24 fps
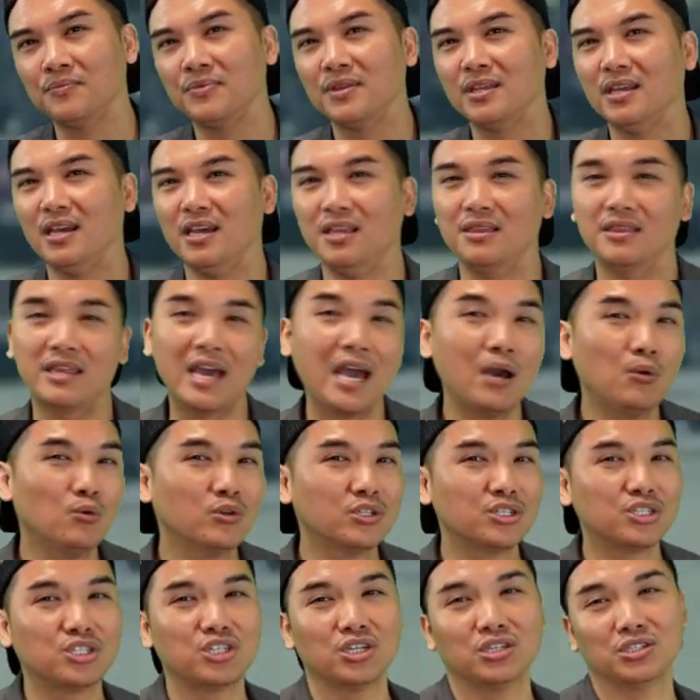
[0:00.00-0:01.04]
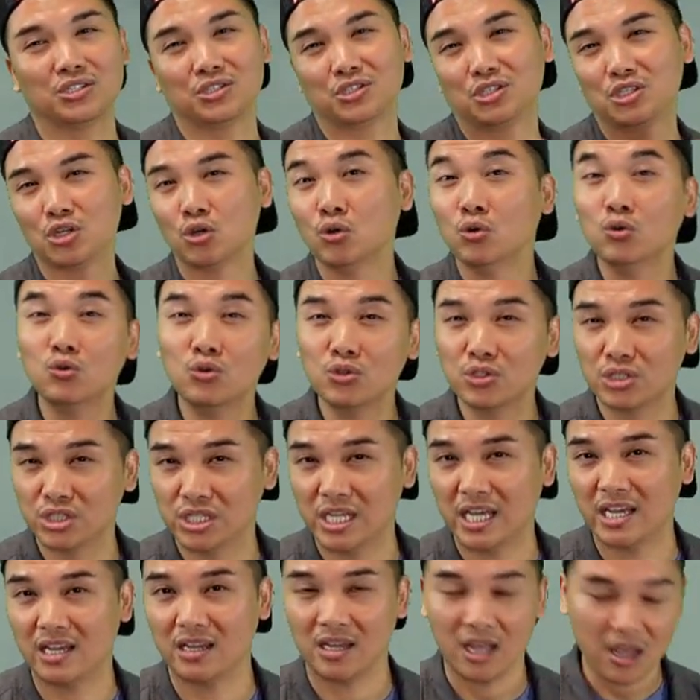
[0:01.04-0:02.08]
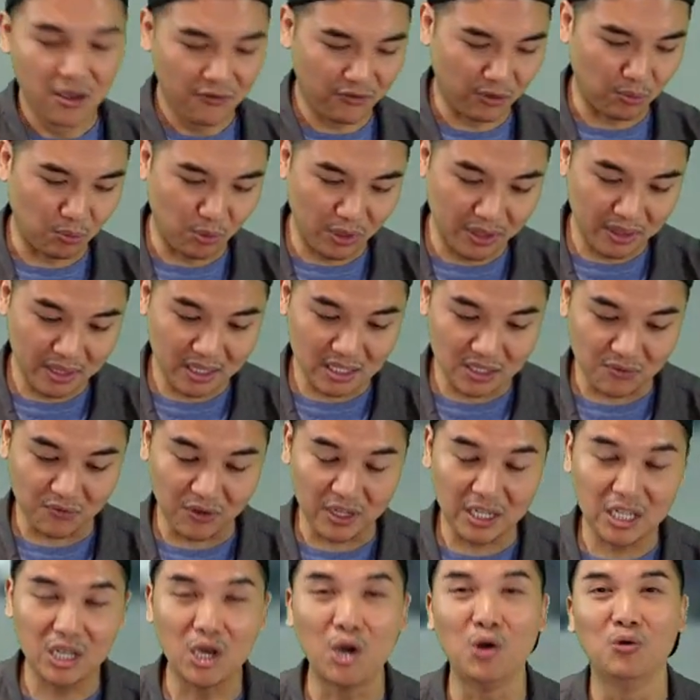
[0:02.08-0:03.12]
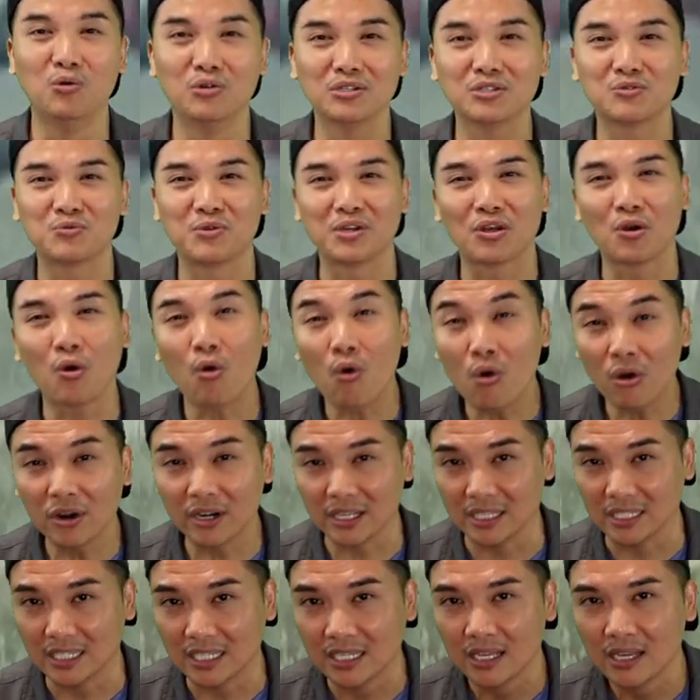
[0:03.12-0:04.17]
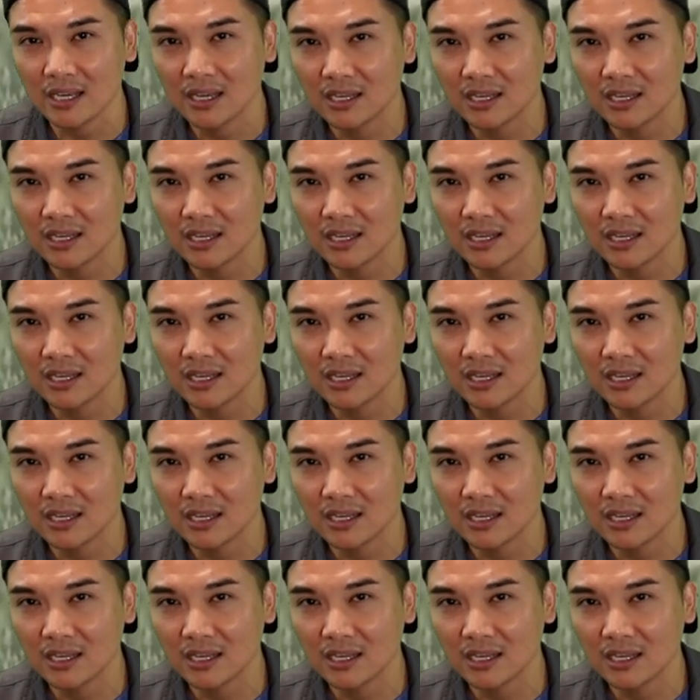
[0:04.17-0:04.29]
And that was just Tuesday from when this video was recorded.